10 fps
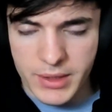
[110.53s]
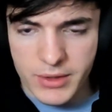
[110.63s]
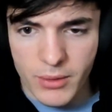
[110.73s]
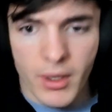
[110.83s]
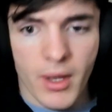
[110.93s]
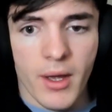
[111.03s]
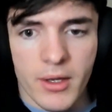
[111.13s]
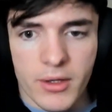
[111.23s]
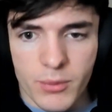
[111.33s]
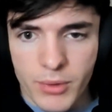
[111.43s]
So
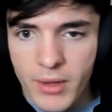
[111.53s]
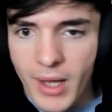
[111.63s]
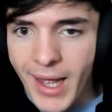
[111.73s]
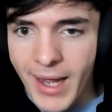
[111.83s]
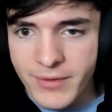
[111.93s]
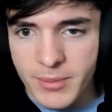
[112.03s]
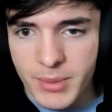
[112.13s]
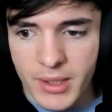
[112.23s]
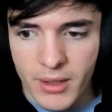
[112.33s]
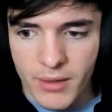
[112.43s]
you will have to be
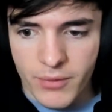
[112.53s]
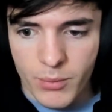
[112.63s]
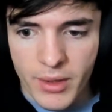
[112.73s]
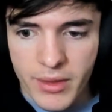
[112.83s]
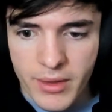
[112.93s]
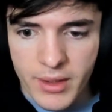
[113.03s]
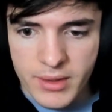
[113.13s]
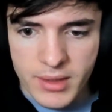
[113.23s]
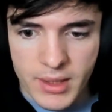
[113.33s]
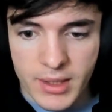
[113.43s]
careful with
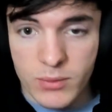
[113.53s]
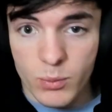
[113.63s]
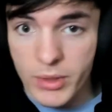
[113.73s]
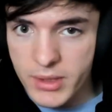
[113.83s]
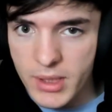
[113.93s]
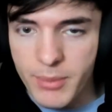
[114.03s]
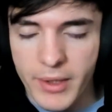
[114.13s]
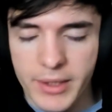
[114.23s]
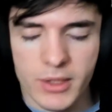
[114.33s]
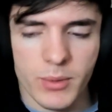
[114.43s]
this. It is risky
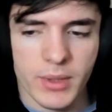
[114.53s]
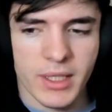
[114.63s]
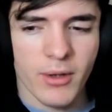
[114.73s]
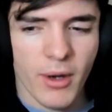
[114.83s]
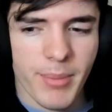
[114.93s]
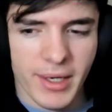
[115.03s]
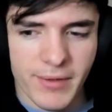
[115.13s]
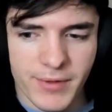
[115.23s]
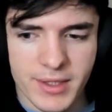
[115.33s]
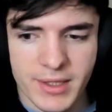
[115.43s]
providing liquidity. There are
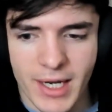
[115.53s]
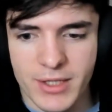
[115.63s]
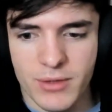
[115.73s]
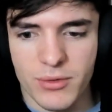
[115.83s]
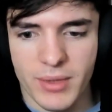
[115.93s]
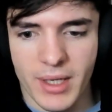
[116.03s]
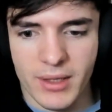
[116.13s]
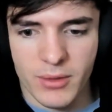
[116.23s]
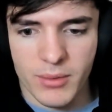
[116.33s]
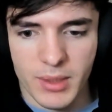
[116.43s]
benefits, as you do get
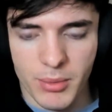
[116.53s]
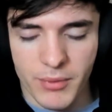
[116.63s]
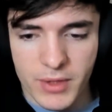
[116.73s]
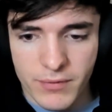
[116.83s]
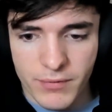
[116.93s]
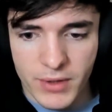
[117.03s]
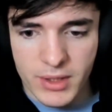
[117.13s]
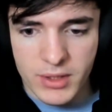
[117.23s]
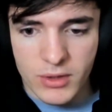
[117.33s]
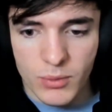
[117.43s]
liquidity provision
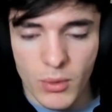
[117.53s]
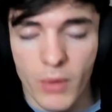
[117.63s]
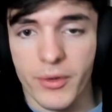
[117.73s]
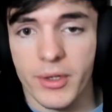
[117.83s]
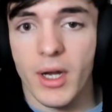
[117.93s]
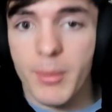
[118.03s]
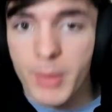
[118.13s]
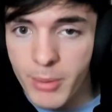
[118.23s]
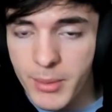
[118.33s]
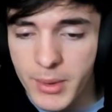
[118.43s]
fees to overcome
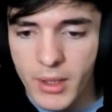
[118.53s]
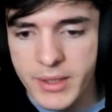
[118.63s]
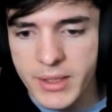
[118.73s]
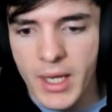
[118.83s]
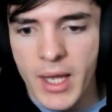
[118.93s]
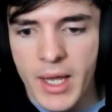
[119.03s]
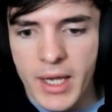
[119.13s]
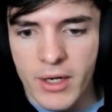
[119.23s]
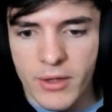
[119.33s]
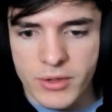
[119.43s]
impermanent loss.
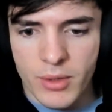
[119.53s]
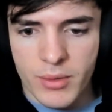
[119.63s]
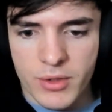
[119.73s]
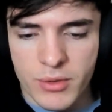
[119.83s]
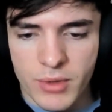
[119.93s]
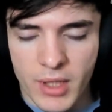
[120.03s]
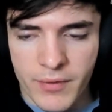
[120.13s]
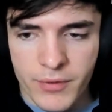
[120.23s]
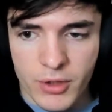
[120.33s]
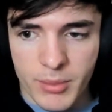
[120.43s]
And also, soon
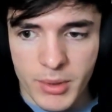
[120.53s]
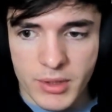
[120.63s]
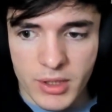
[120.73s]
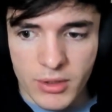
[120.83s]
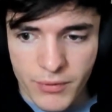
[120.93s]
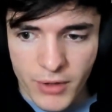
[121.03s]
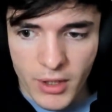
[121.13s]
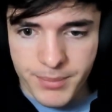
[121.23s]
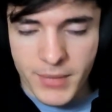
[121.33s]
enough, you're going to be able to yield farm.